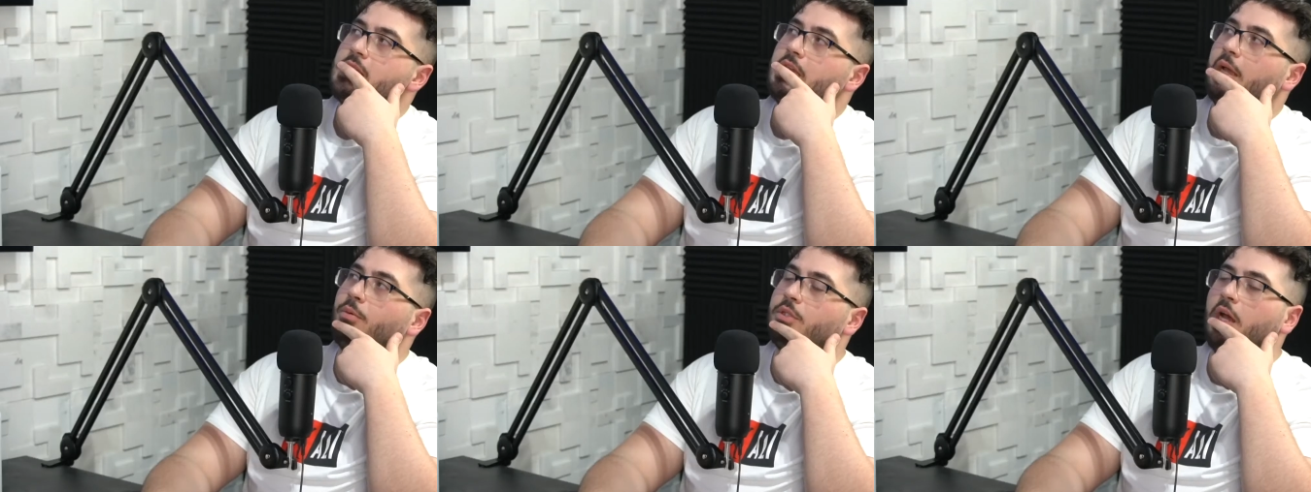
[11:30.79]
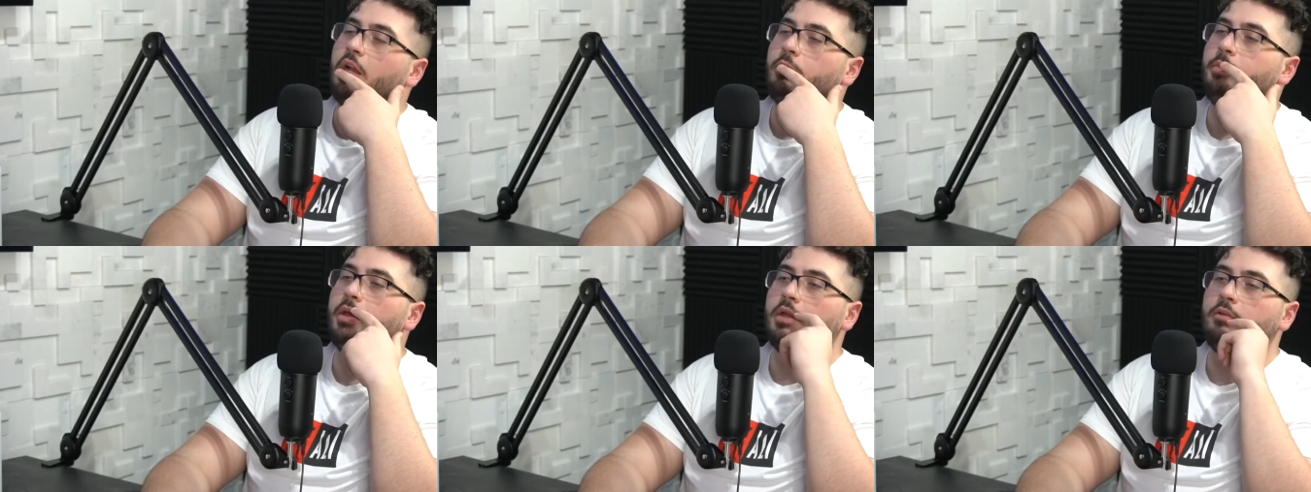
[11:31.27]
It was 100
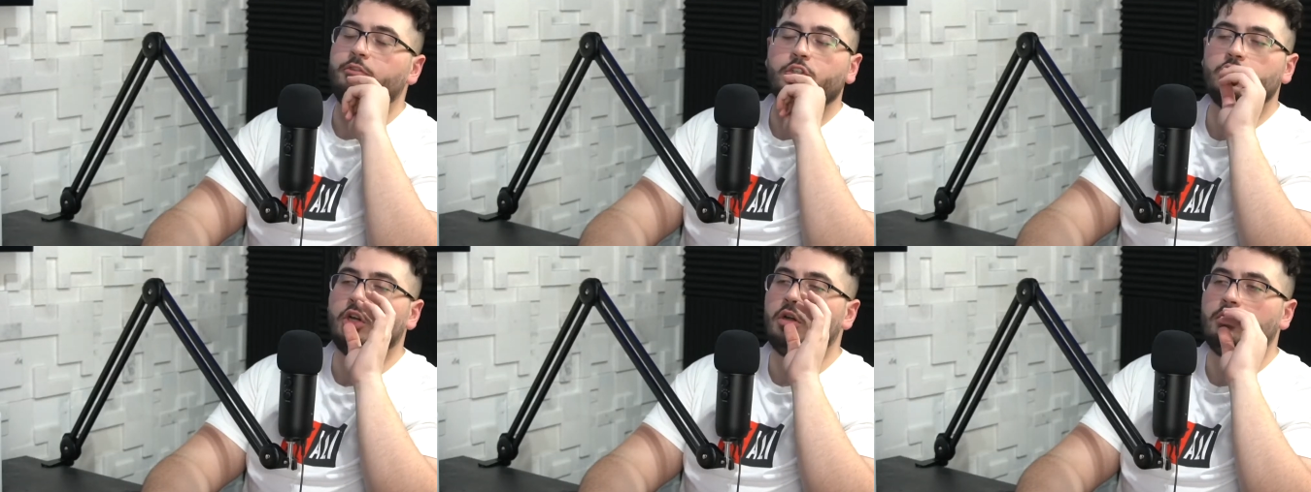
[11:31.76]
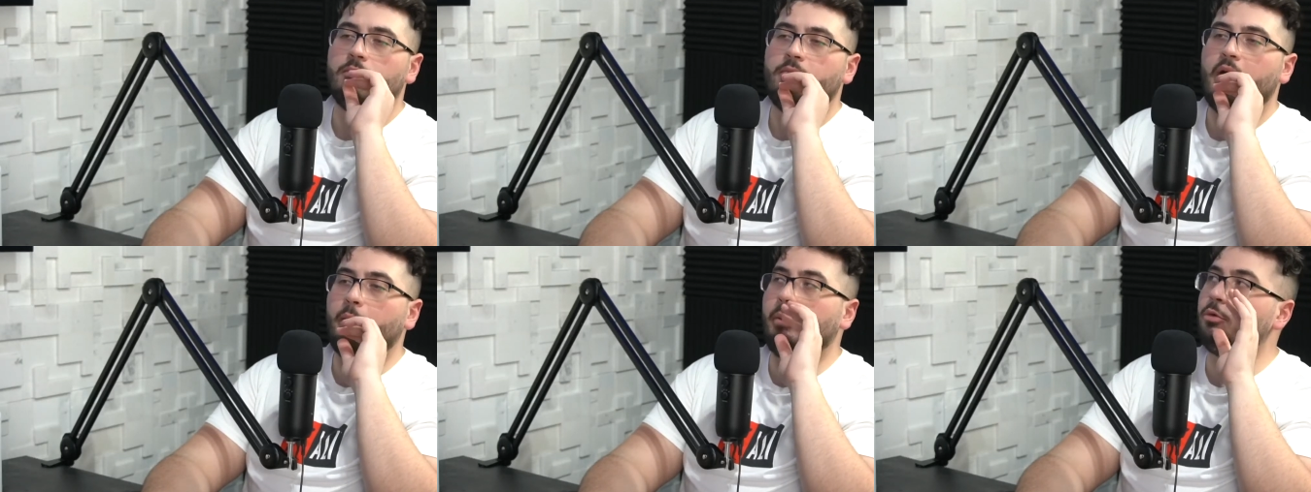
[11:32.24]
million for sure.
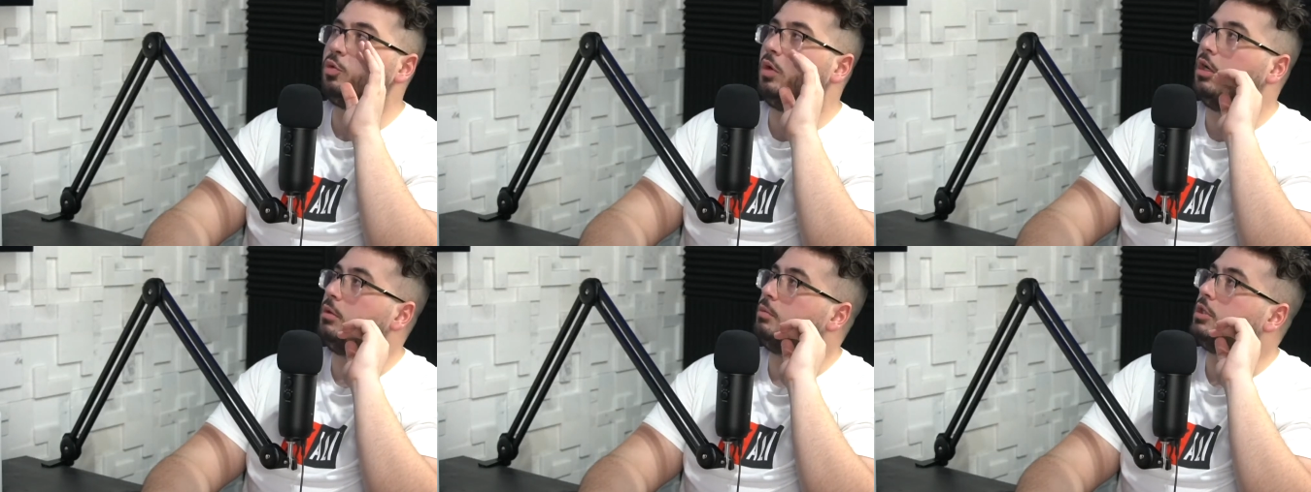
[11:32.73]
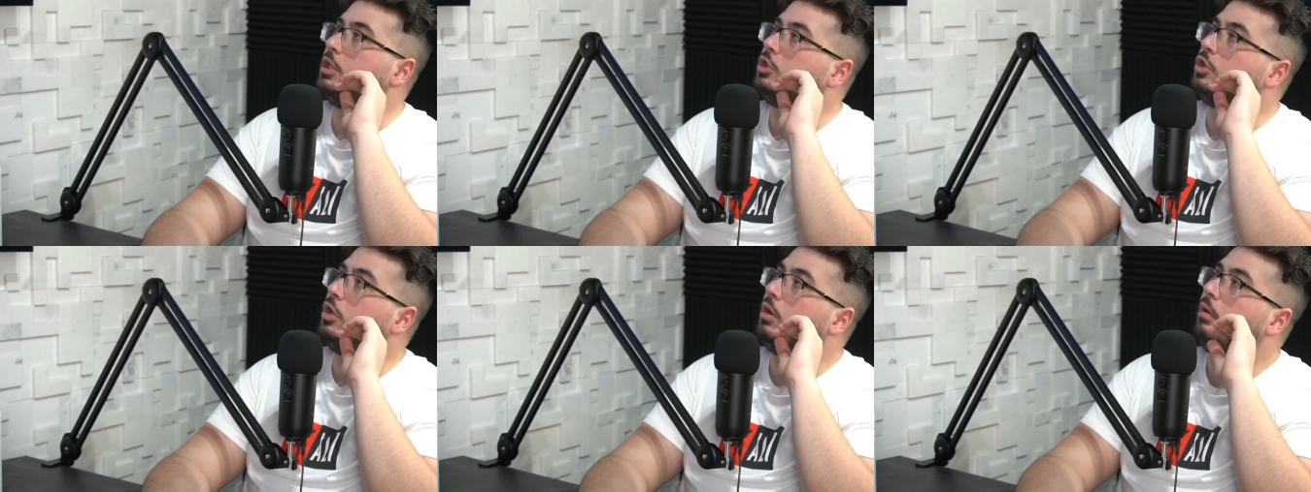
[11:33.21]
I'm almost 100%
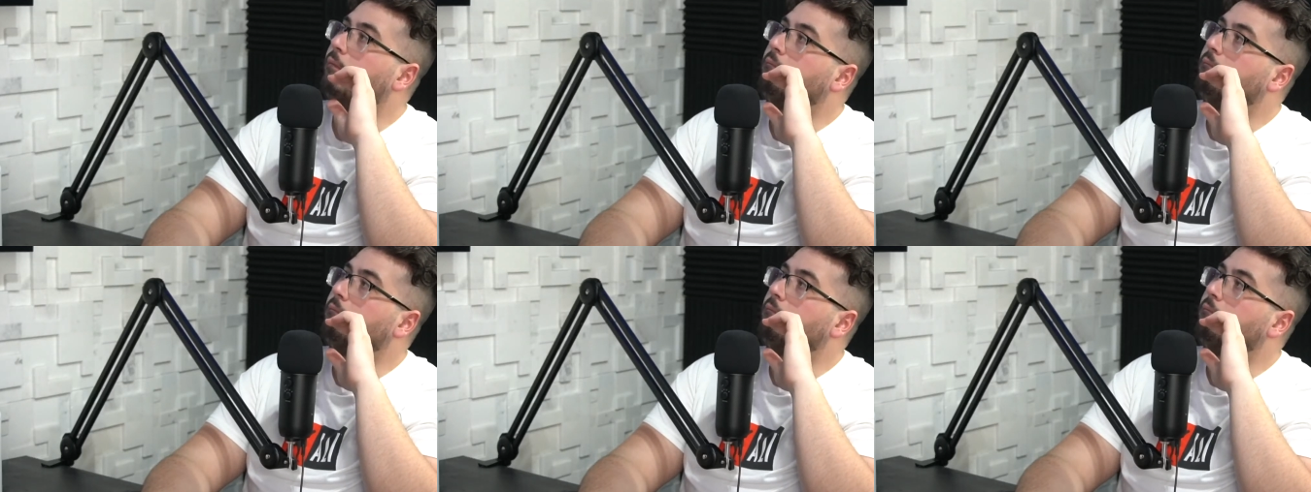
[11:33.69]
sure.